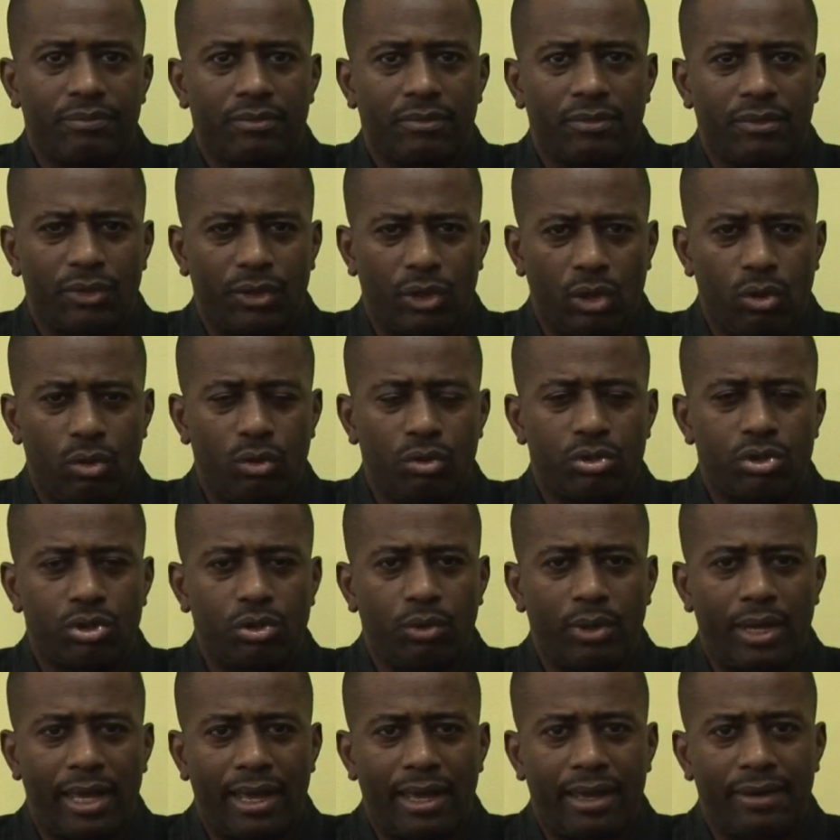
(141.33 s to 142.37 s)
those who
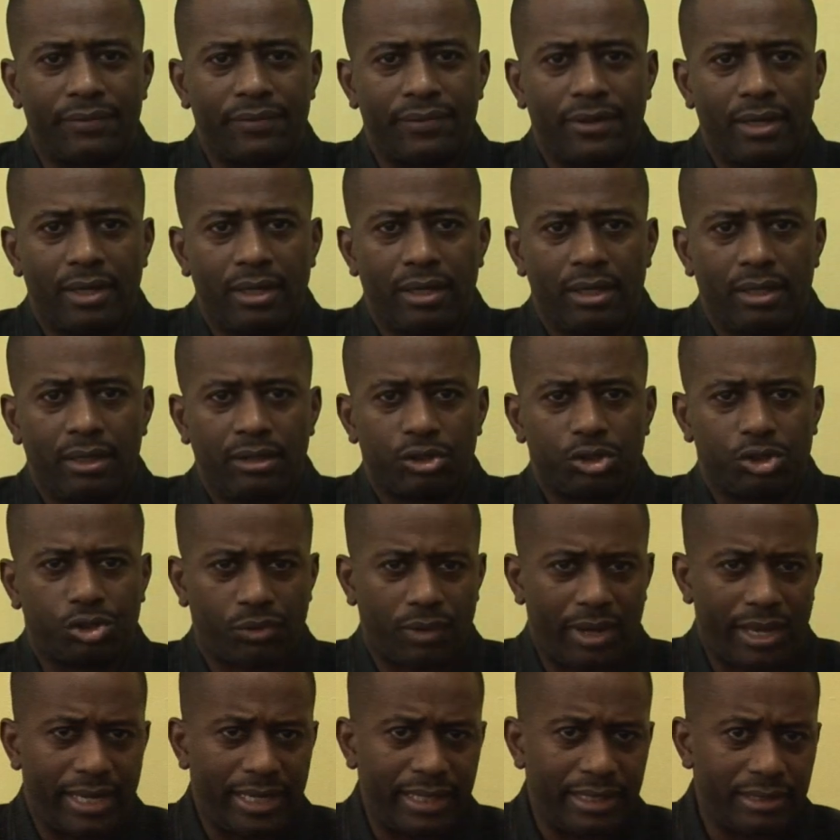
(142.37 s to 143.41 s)
have
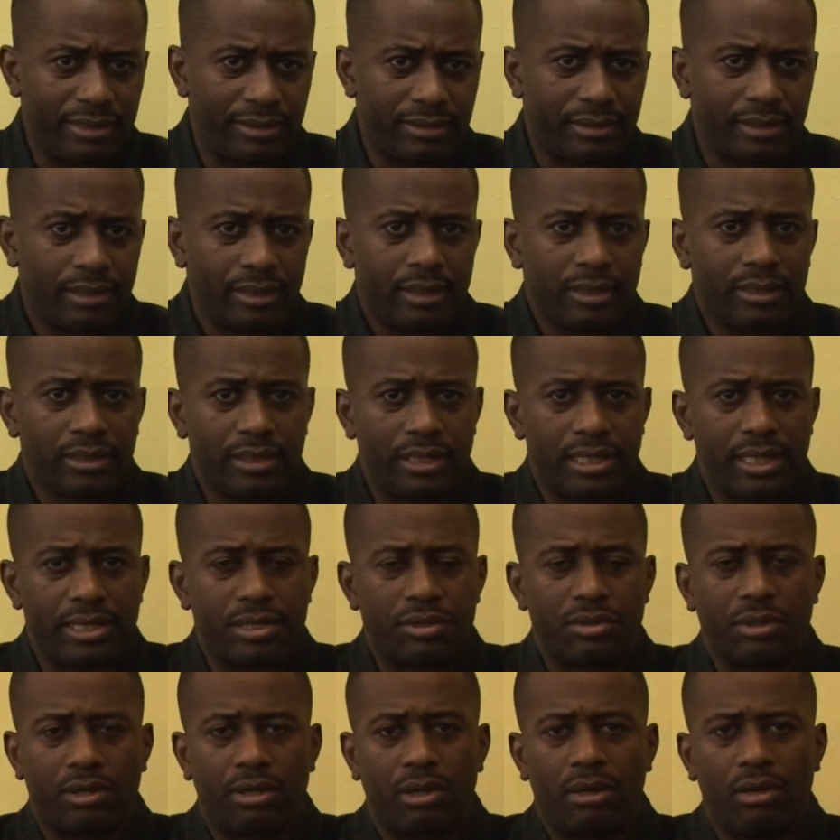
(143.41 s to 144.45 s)
trained years
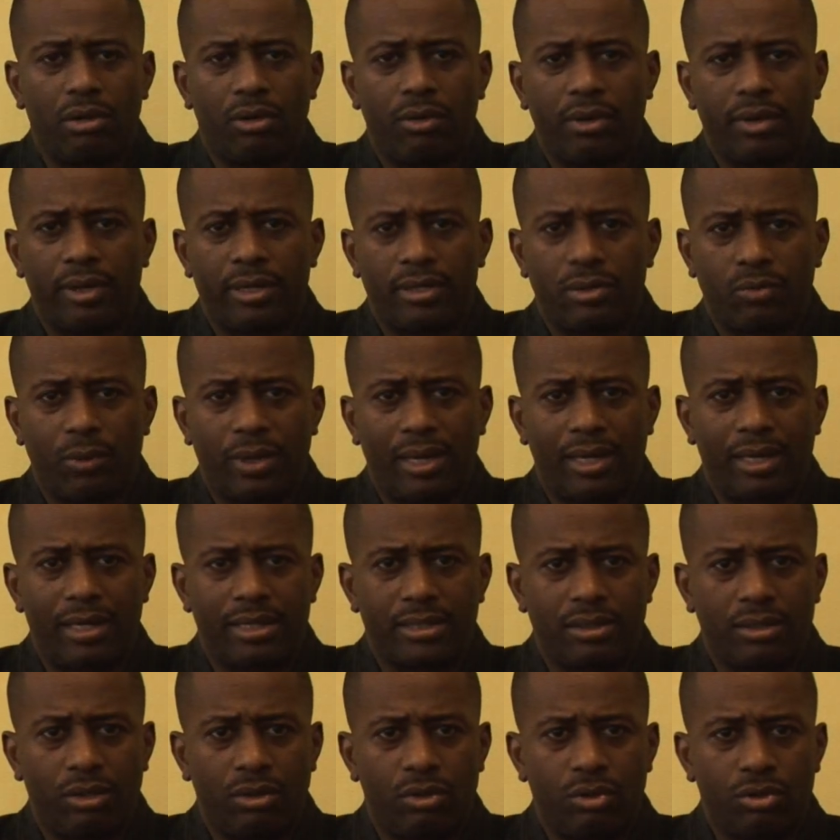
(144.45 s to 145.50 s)
ago, as well as
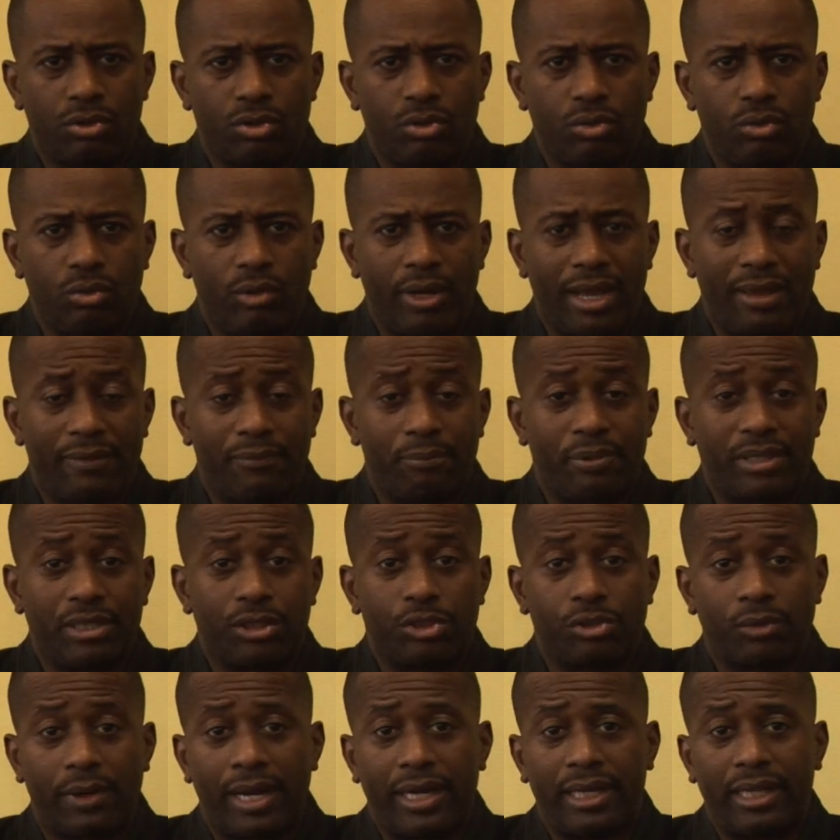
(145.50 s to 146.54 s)
those who have been
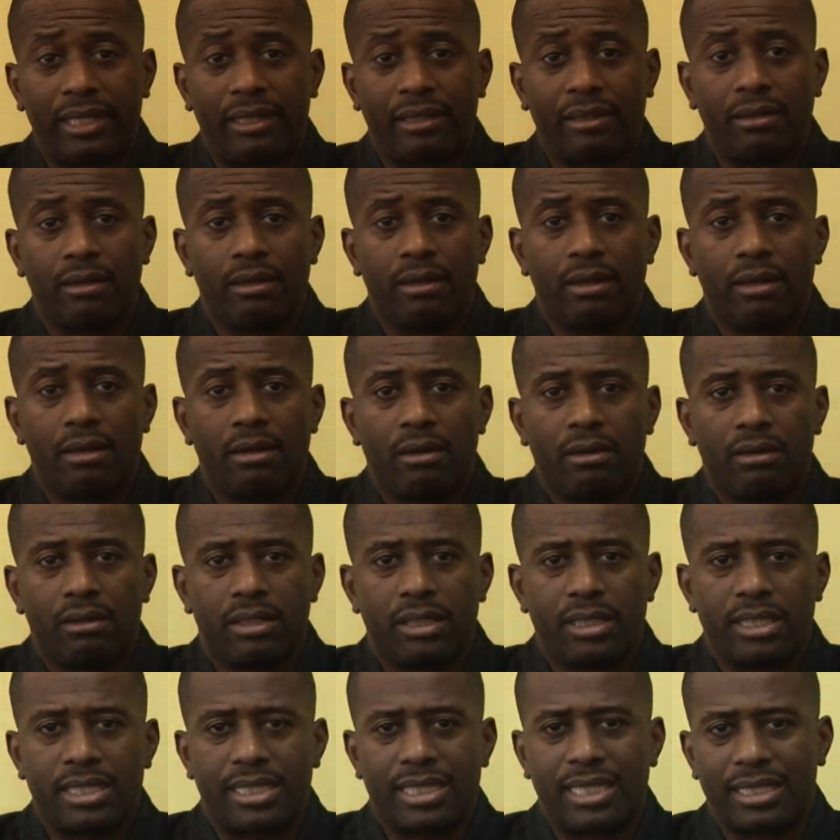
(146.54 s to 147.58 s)
training
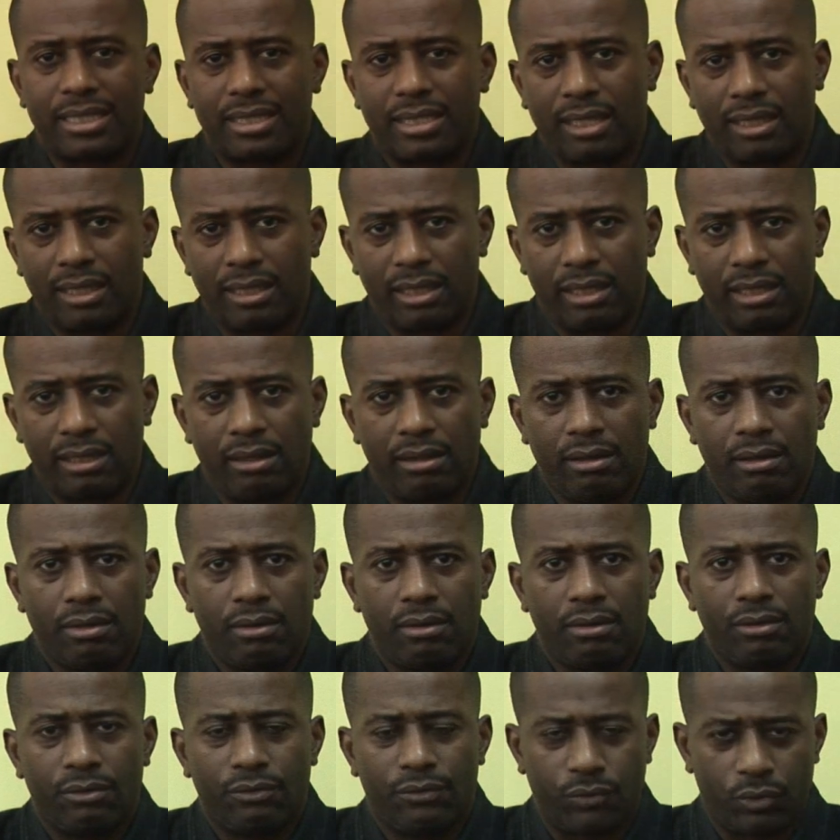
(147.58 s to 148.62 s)
consistently
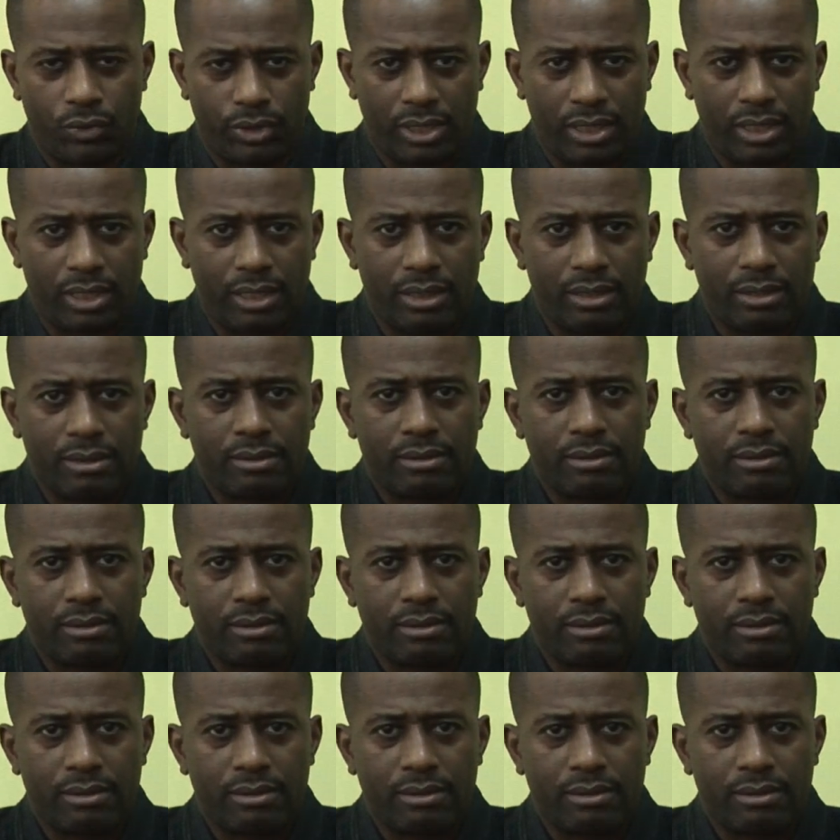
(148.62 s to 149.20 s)
for years.